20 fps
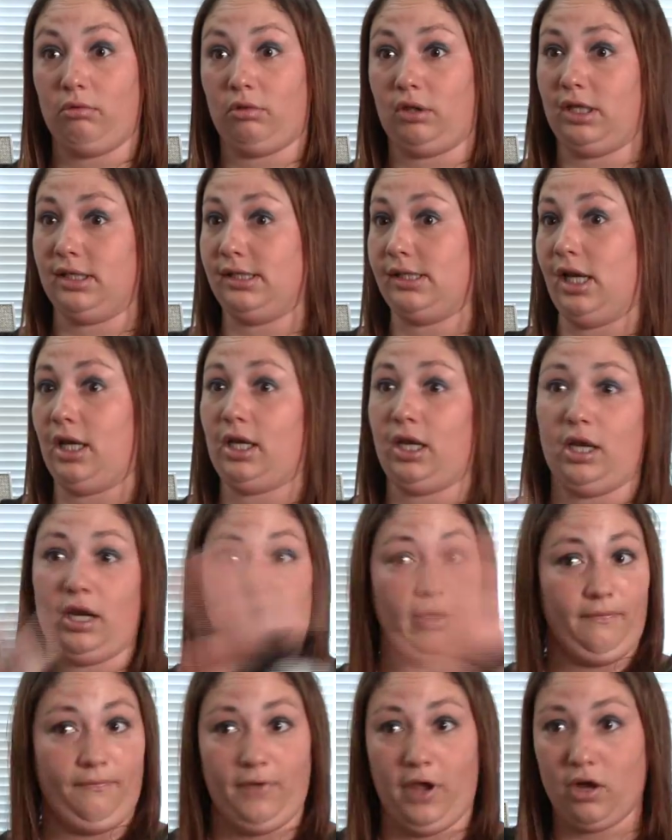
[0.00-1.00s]
out the
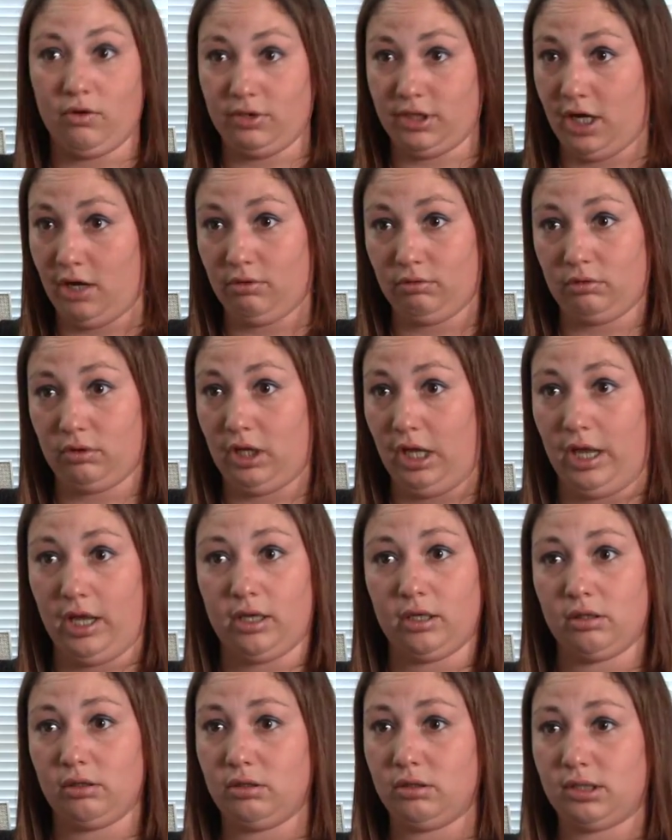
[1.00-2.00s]
second I found out
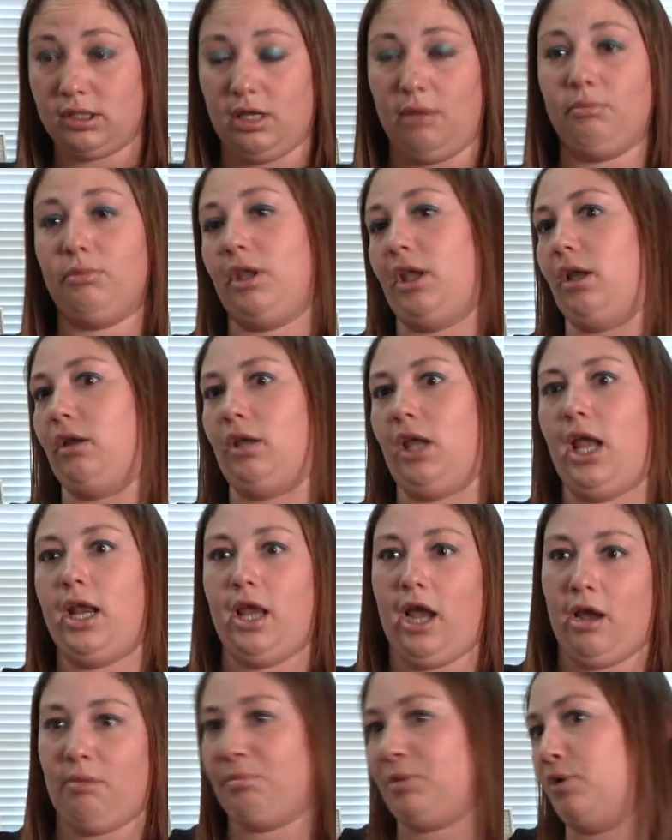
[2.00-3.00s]
that something
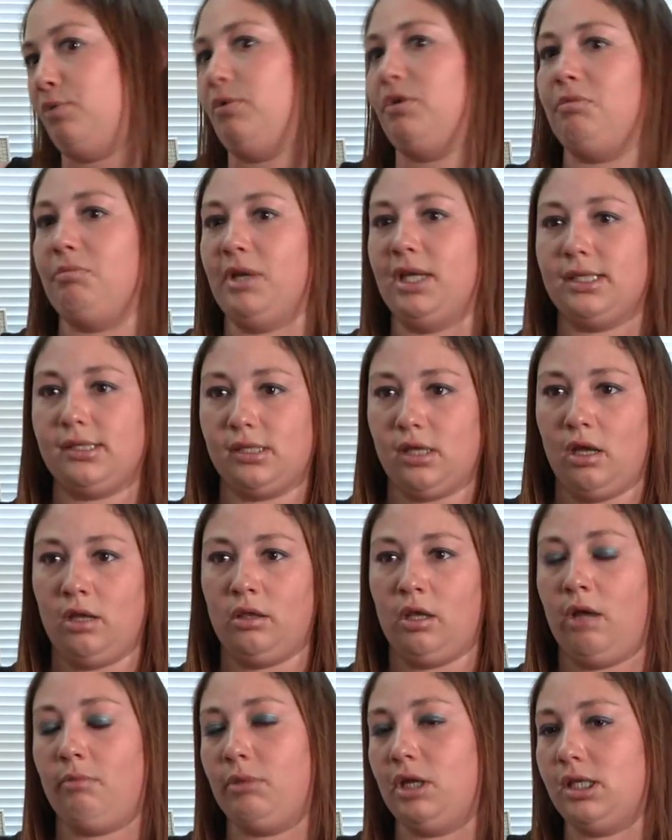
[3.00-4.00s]
had happened with my
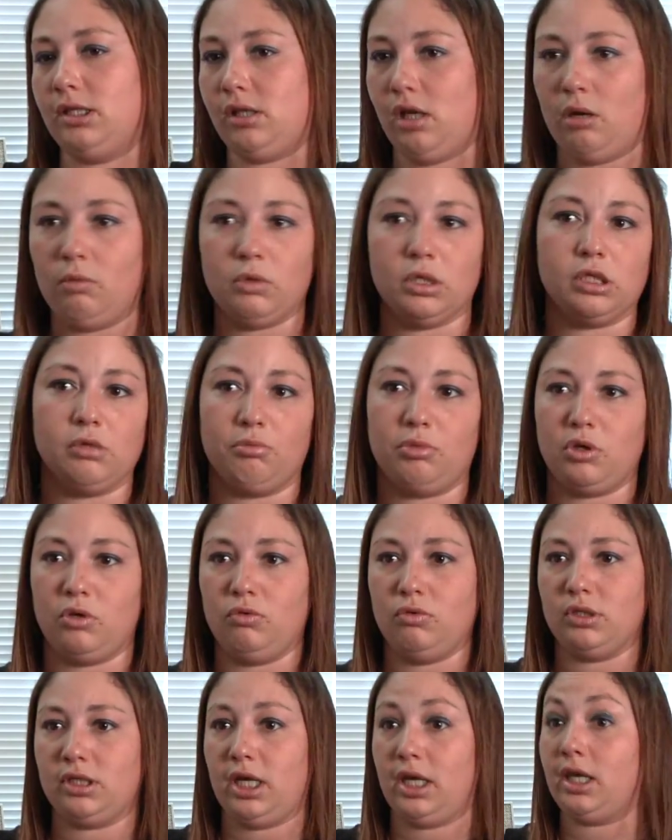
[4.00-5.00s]
son, that my son was
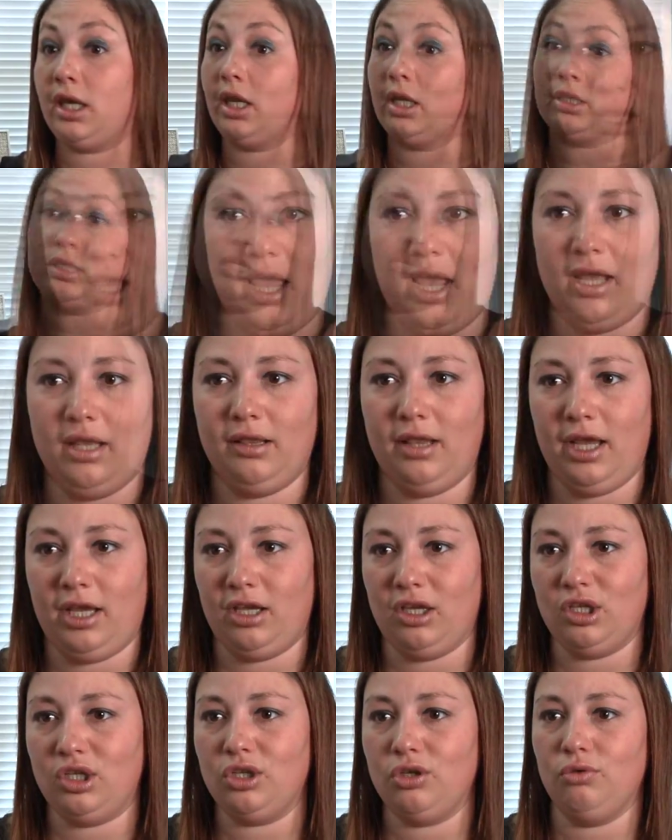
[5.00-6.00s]
abused. I had
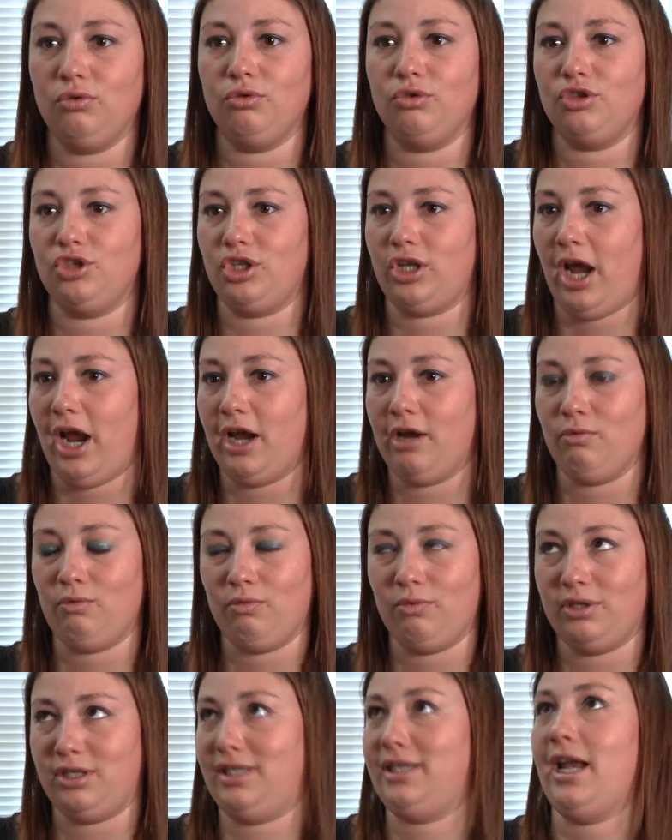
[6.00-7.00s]
like a huge
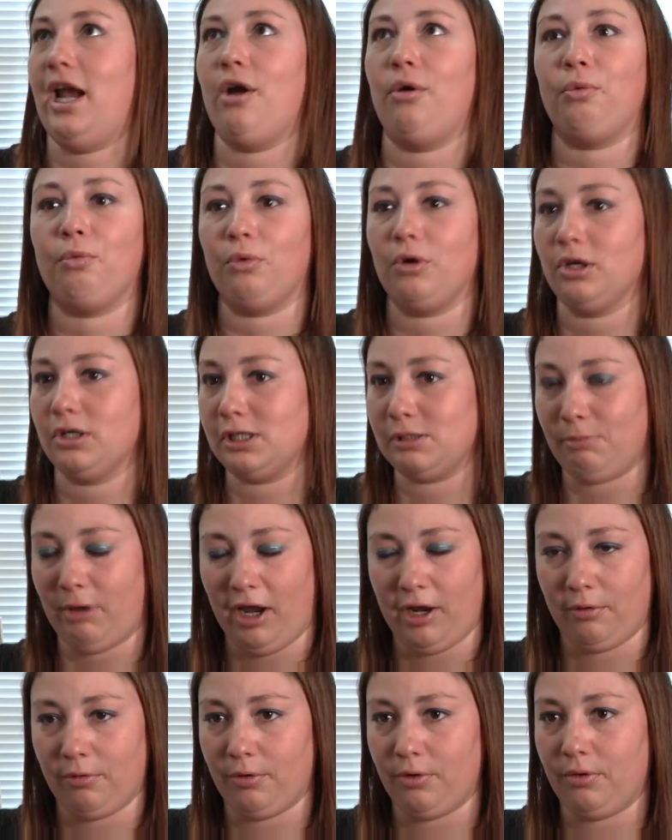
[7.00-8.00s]
downward
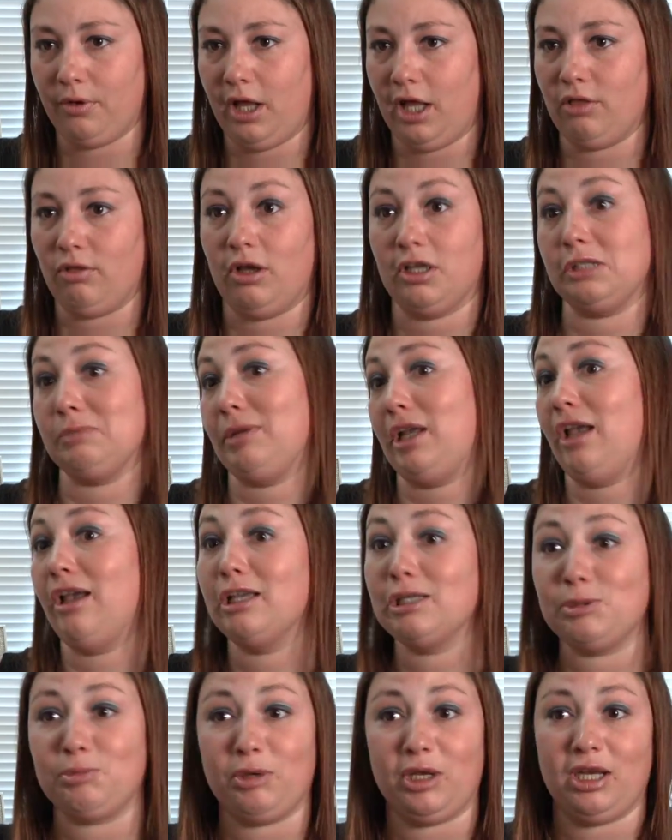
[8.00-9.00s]
spiral. I lost my
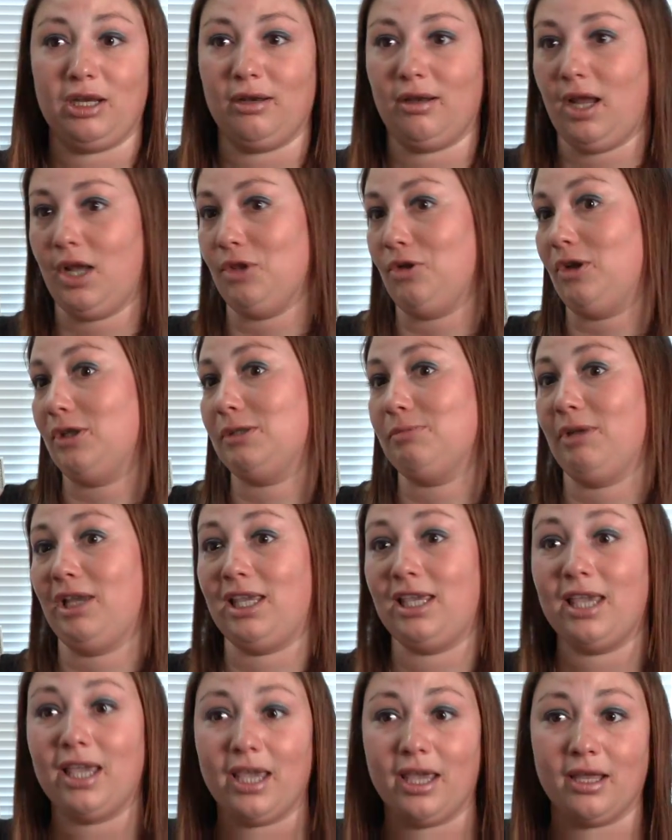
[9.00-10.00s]
husband, I lost
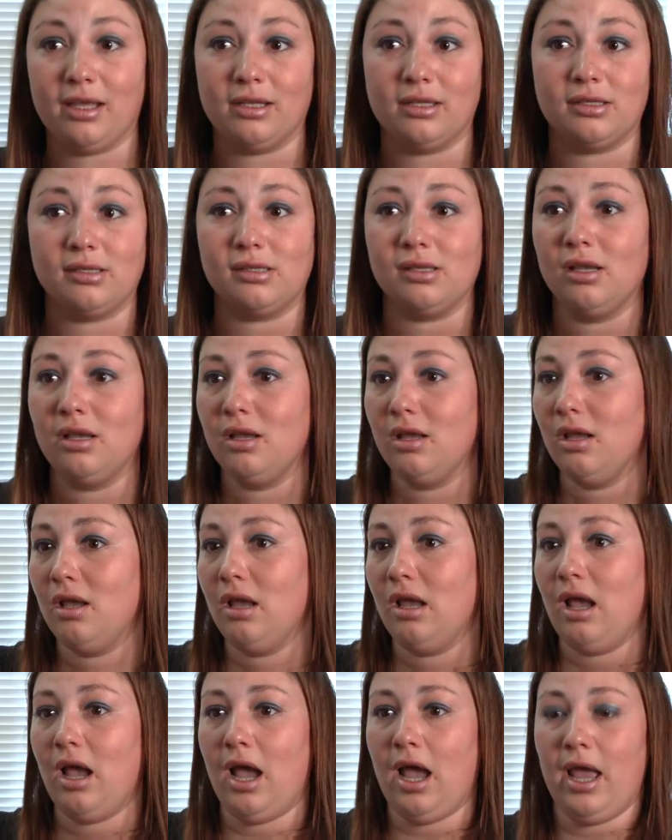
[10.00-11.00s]
my kids.
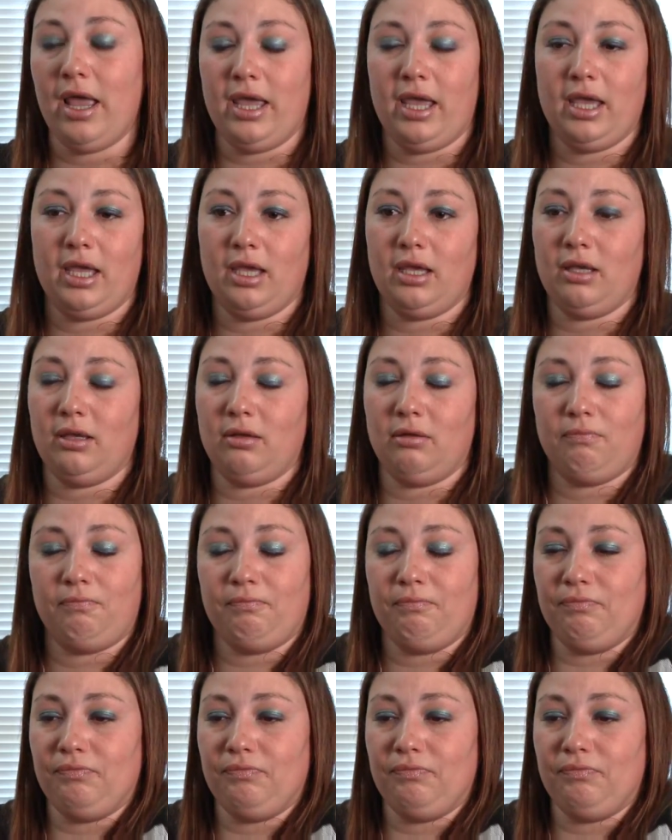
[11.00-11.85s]
I